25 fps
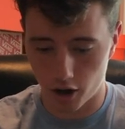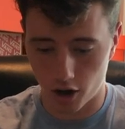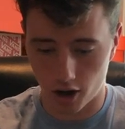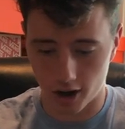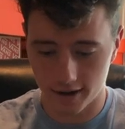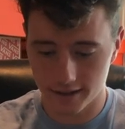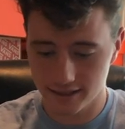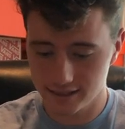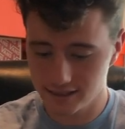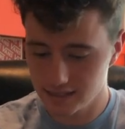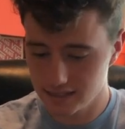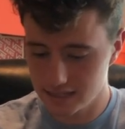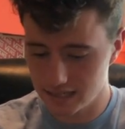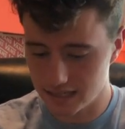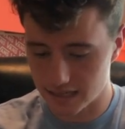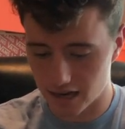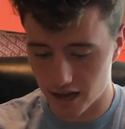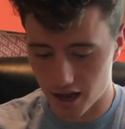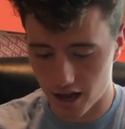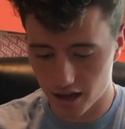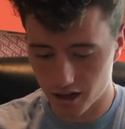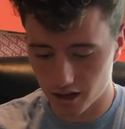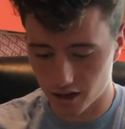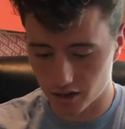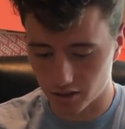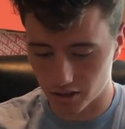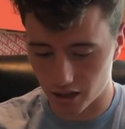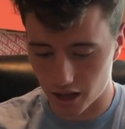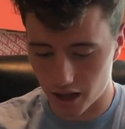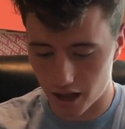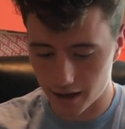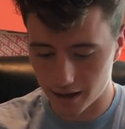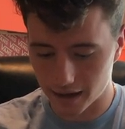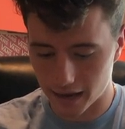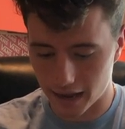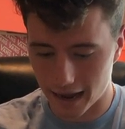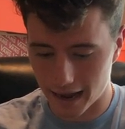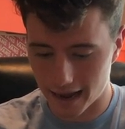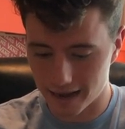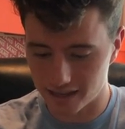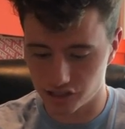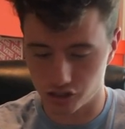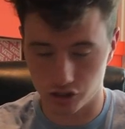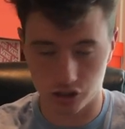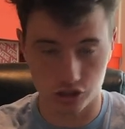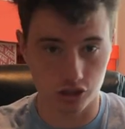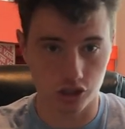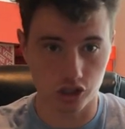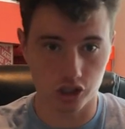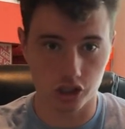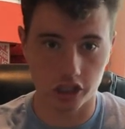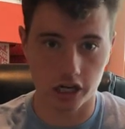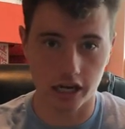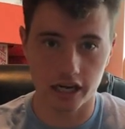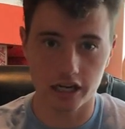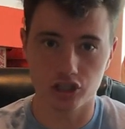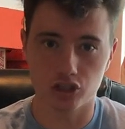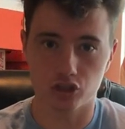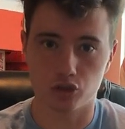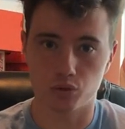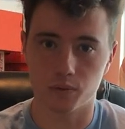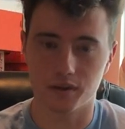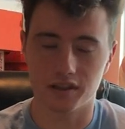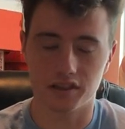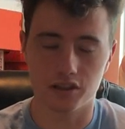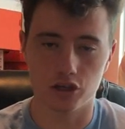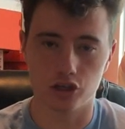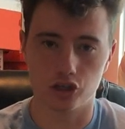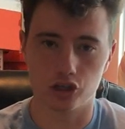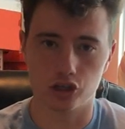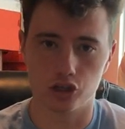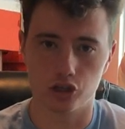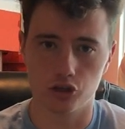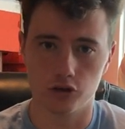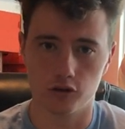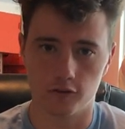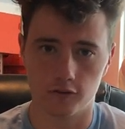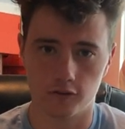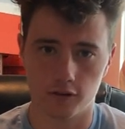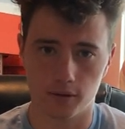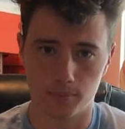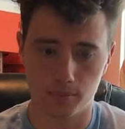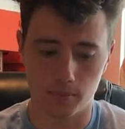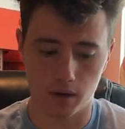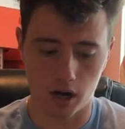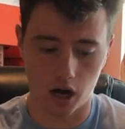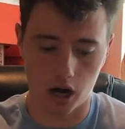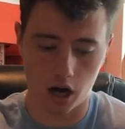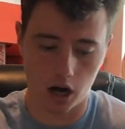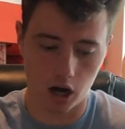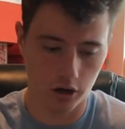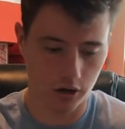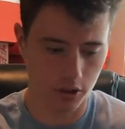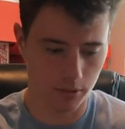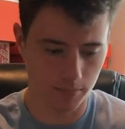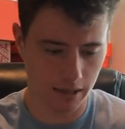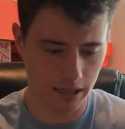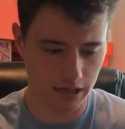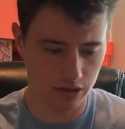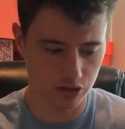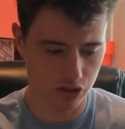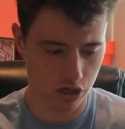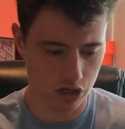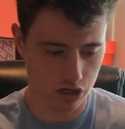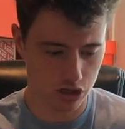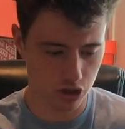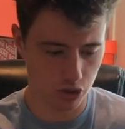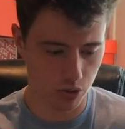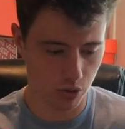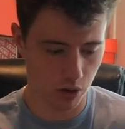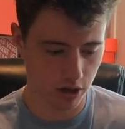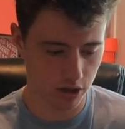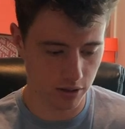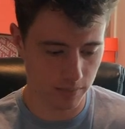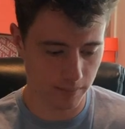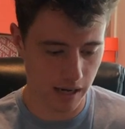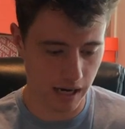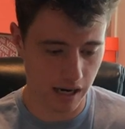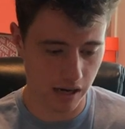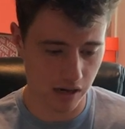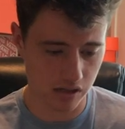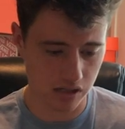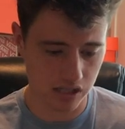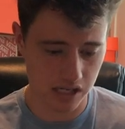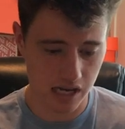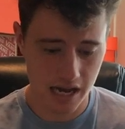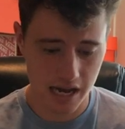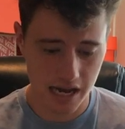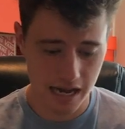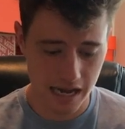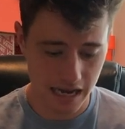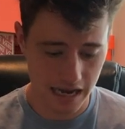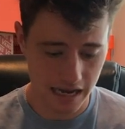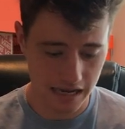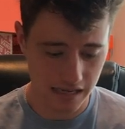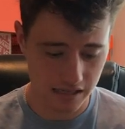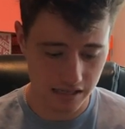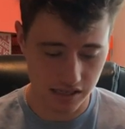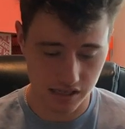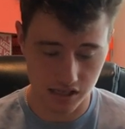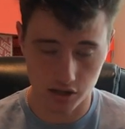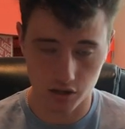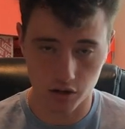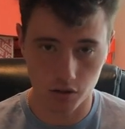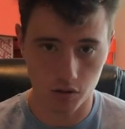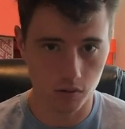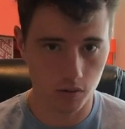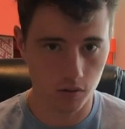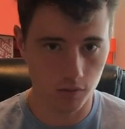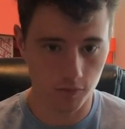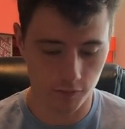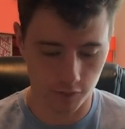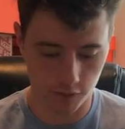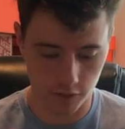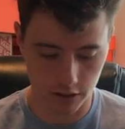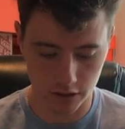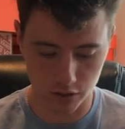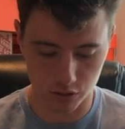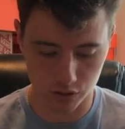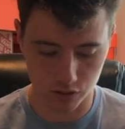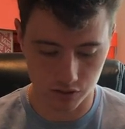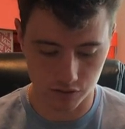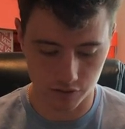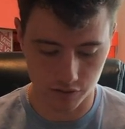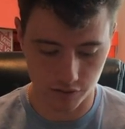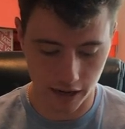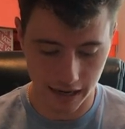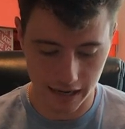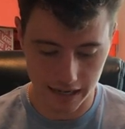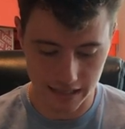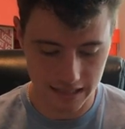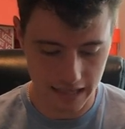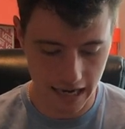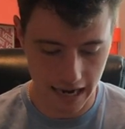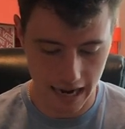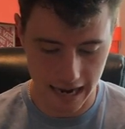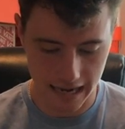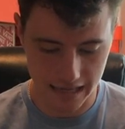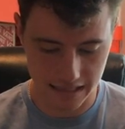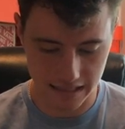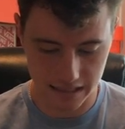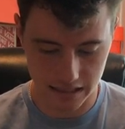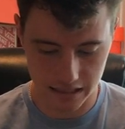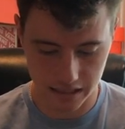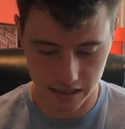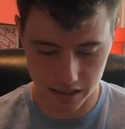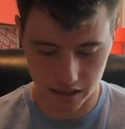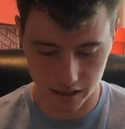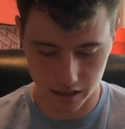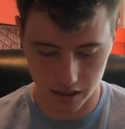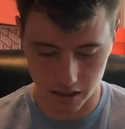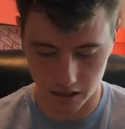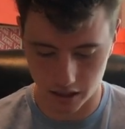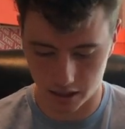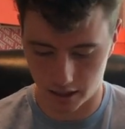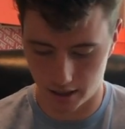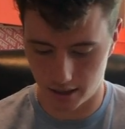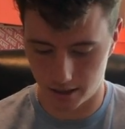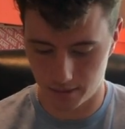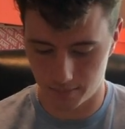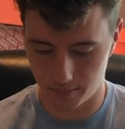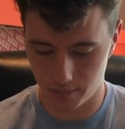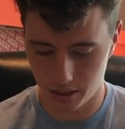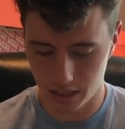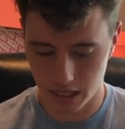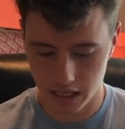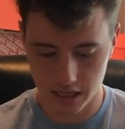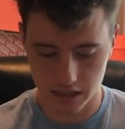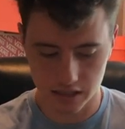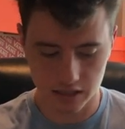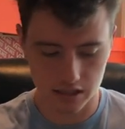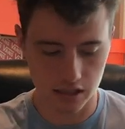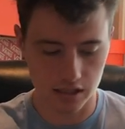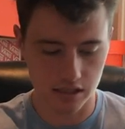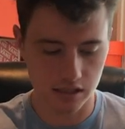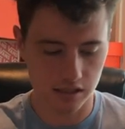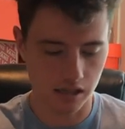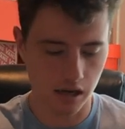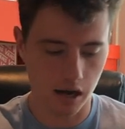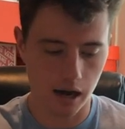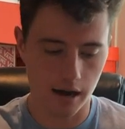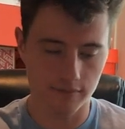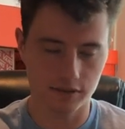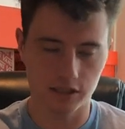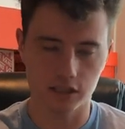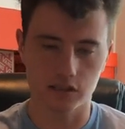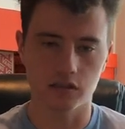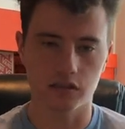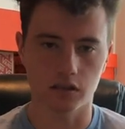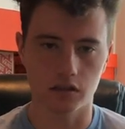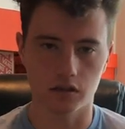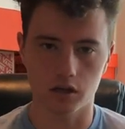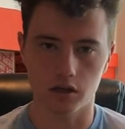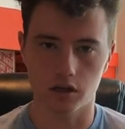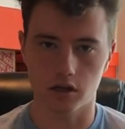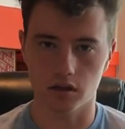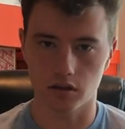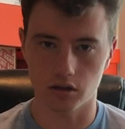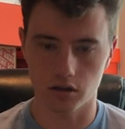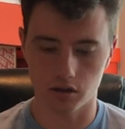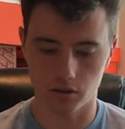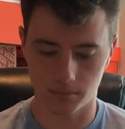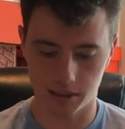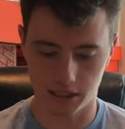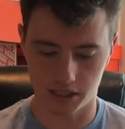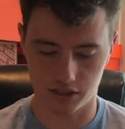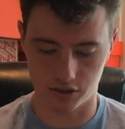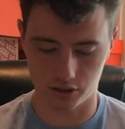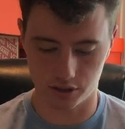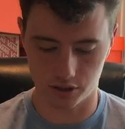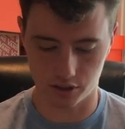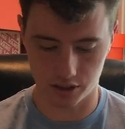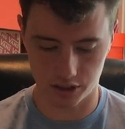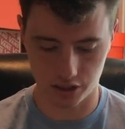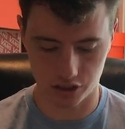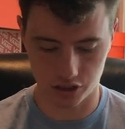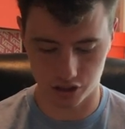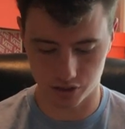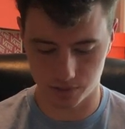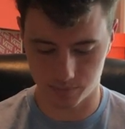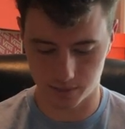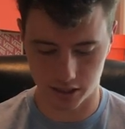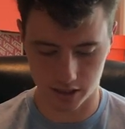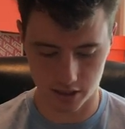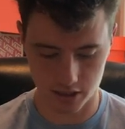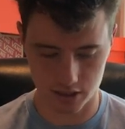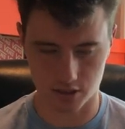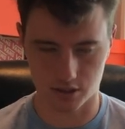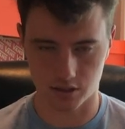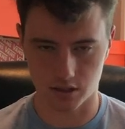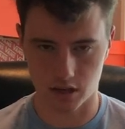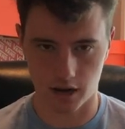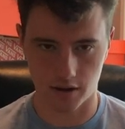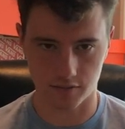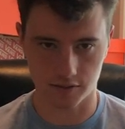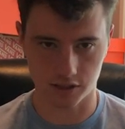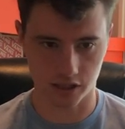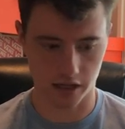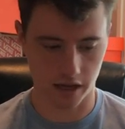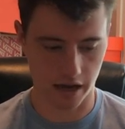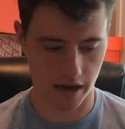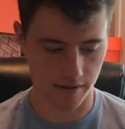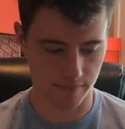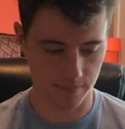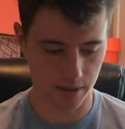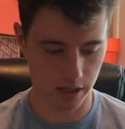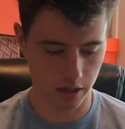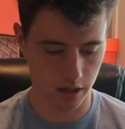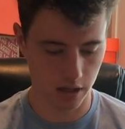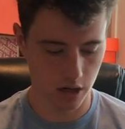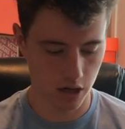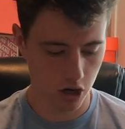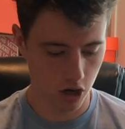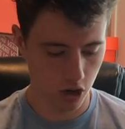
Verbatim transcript: honestly not a lot has changed with this shoe from 100 miles to 200 miles it still feels fantastic um, does obviously look a little bit dirty just because obviously i have been